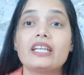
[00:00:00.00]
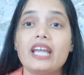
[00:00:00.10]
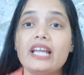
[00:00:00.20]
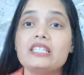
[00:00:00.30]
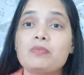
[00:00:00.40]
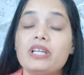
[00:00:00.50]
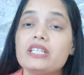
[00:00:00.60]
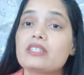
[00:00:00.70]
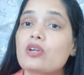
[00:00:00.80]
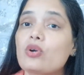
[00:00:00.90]
Tense
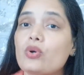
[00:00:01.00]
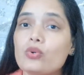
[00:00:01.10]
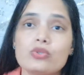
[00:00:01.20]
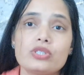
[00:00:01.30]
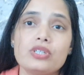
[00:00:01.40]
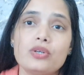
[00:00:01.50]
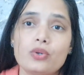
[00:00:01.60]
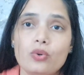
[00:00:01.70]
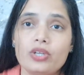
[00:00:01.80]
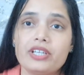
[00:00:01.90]
plays crucial
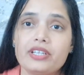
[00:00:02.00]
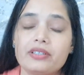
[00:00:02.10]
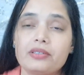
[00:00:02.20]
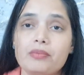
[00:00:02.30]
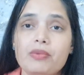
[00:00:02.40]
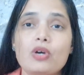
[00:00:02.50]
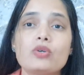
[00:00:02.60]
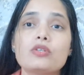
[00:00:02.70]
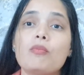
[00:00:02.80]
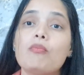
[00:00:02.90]
role here
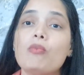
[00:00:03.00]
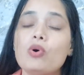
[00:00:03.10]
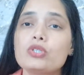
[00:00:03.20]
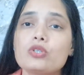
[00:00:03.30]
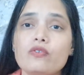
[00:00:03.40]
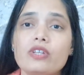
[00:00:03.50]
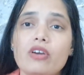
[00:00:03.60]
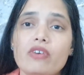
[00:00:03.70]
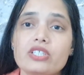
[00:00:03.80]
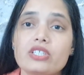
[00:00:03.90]
because most of the
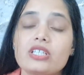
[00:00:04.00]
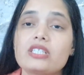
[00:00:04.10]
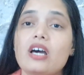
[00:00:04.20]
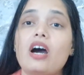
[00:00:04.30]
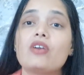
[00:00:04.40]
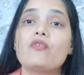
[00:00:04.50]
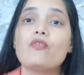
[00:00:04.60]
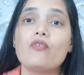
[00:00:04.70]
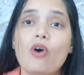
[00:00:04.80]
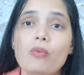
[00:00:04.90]
questions are
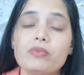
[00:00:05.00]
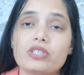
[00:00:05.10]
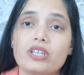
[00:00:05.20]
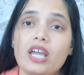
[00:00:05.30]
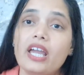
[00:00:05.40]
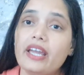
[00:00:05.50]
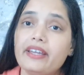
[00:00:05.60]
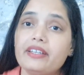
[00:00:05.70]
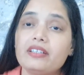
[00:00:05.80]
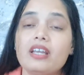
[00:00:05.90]
formed
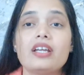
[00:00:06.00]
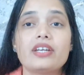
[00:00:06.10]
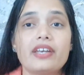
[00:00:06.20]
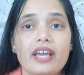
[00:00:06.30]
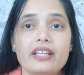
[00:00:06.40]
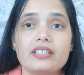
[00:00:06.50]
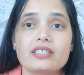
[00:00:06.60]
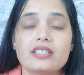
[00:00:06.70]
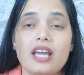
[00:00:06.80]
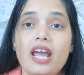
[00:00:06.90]
in
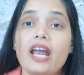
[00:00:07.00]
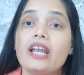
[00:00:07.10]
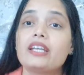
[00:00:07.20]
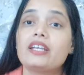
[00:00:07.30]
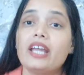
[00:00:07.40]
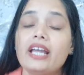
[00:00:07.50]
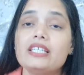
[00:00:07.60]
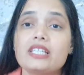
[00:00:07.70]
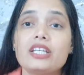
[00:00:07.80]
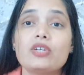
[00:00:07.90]
tense.
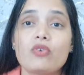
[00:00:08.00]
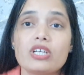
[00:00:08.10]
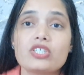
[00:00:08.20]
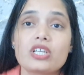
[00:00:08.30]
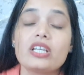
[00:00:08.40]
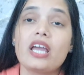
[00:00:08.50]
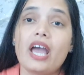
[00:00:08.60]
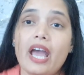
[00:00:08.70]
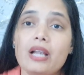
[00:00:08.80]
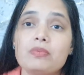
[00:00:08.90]
Tense in question
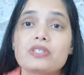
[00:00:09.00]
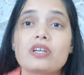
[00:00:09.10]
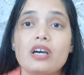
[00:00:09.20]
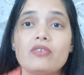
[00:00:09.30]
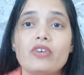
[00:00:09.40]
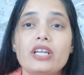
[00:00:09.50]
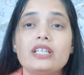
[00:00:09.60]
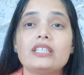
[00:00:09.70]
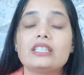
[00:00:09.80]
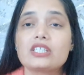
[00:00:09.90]
helps
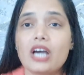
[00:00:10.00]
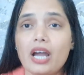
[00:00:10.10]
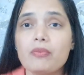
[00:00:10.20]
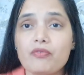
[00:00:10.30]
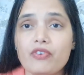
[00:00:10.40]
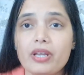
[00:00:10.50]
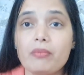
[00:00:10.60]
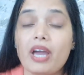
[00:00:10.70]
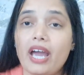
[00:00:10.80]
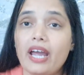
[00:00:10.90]
convey the time
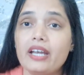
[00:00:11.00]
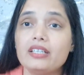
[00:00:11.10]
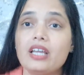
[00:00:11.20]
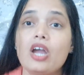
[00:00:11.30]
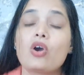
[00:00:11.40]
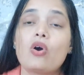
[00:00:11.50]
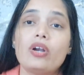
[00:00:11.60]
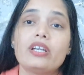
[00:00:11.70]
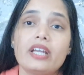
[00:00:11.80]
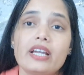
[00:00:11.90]
frame and
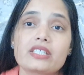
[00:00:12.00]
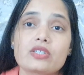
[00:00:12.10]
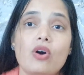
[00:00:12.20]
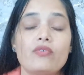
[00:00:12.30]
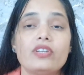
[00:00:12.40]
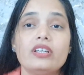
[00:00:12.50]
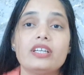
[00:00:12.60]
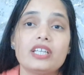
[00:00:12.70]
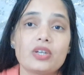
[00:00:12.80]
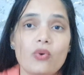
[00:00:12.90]
context of the
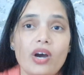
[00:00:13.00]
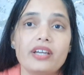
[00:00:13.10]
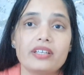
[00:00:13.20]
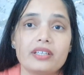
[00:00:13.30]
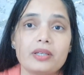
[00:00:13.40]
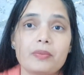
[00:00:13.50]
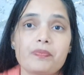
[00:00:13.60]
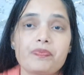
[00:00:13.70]
inquiry.